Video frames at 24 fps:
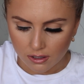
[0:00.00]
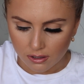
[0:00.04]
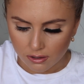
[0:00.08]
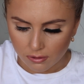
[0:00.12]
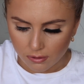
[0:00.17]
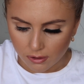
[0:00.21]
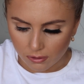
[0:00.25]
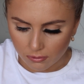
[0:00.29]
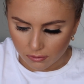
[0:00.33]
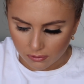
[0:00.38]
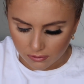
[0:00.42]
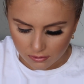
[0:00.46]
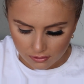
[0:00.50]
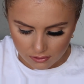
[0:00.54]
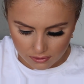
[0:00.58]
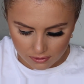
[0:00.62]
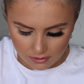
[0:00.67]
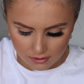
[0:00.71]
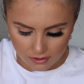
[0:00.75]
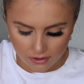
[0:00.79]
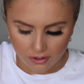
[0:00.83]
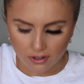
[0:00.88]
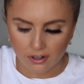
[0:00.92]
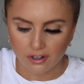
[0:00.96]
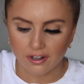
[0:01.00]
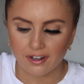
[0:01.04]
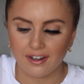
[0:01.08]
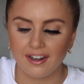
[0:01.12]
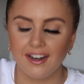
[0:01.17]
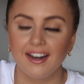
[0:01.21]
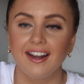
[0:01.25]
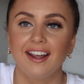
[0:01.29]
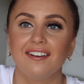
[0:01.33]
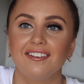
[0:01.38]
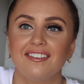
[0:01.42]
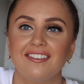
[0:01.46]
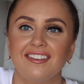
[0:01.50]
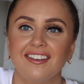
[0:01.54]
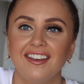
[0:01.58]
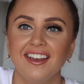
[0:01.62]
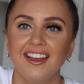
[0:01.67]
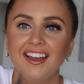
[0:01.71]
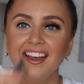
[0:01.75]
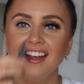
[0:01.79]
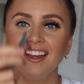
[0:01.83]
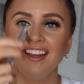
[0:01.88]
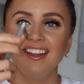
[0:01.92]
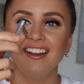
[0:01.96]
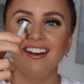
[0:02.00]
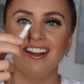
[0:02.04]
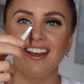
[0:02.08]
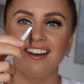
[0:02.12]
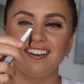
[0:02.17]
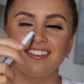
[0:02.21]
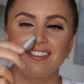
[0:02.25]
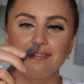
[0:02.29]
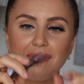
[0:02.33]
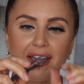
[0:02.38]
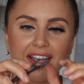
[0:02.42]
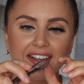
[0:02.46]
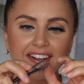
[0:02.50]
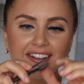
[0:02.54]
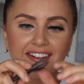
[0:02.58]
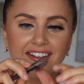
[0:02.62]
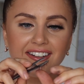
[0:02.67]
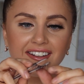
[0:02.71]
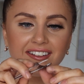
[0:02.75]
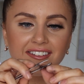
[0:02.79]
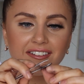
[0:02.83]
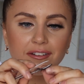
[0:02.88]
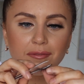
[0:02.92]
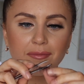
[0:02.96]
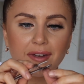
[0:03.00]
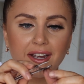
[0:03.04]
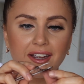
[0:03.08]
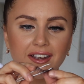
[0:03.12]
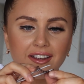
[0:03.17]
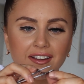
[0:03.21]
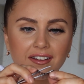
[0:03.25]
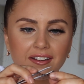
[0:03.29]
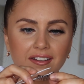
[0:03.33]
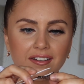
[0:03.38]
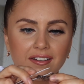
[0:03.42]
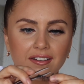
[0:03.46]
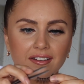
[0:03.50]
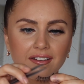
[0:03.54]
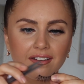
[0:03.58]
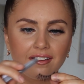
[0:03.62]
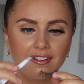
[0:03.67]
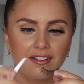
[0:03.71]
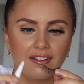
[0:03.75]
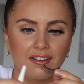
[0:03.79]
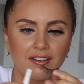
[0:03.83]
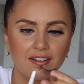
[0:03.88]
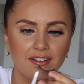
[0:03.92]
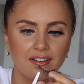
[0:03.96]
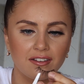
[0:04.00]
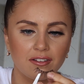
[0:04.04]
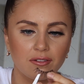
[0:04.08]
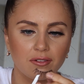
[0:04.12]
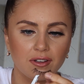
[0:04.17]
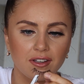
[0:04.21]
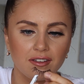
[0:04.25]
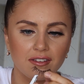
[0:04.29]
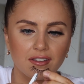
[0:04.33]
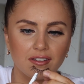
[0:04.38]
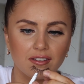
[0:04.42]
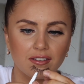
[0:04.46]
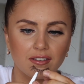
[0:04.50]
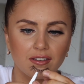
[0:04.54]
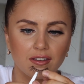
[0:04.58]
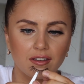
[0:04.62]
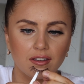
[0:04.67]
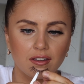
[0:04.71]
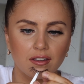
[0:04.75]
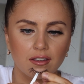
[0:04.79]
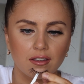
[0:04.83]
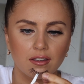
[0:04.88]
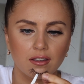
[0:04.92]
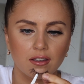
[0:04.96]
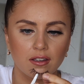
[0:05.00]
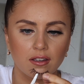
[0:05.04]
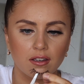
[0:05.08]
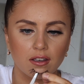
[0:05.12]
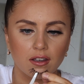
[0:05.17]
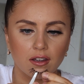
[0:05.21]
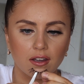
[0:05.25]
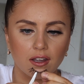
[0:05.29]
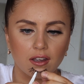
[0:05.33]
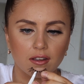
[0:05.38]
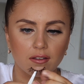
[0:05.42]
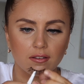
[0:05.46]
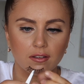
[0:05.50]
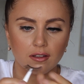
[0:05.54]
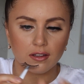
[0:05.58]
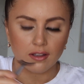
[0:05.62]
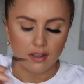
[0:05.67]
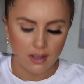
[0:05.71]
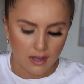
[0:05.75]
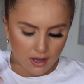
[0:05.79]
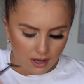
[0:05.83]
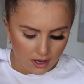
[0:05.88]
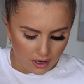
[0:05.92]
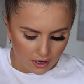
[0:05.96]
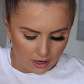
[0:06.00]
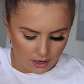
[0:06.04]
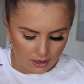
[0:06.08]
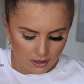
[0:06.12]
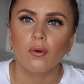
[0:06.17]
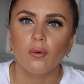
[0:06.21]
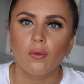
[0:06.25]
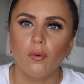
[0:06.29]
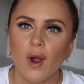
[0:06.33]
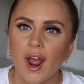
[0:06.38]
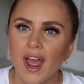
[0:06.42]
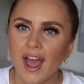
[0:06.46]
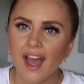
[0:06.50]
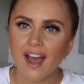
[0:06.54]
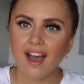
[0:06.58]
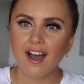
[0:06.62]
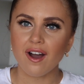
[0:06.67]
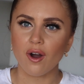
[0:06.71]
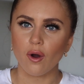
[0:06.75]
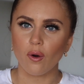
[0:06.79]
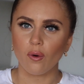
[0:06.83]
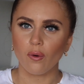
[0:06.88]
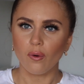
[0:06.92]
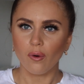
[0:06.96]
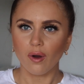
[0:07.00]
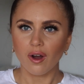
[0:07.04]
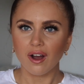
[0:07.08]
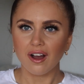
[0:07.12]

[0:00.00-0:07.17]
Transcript: Oh no, now it's magneting to my tweezers. Okay. Wow.